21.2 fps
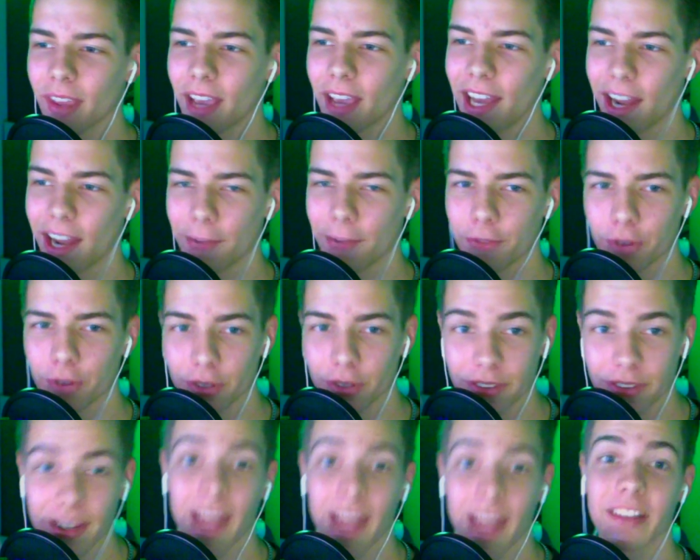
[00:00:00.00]
and I've turned
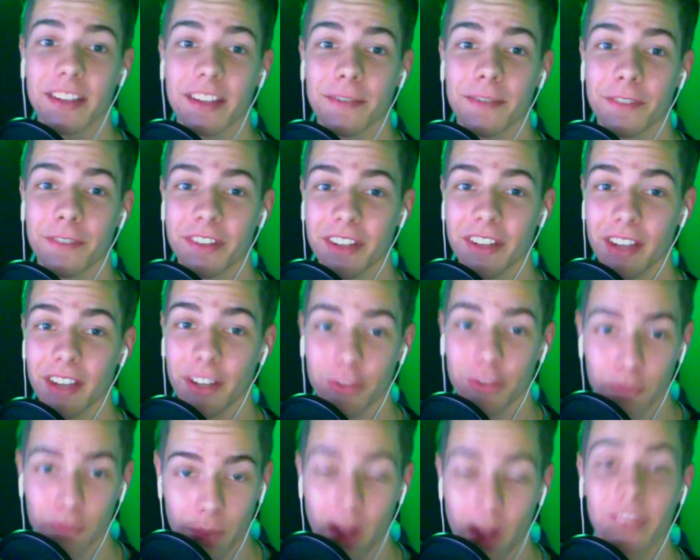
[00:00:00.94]
negativity
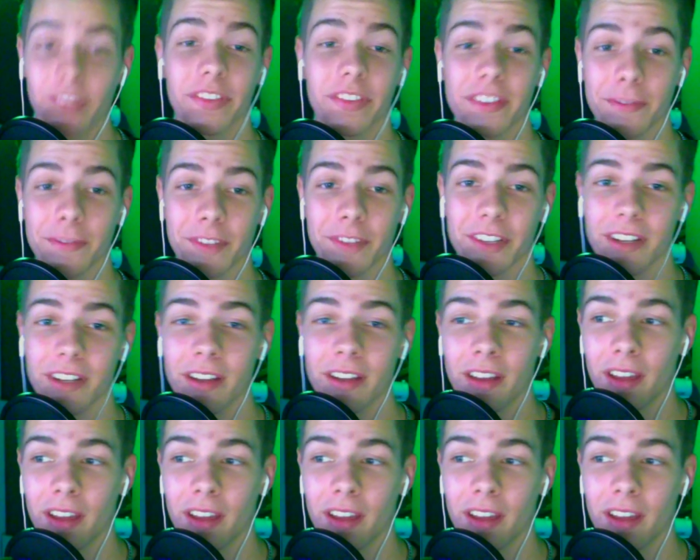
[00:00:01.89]
into positivity.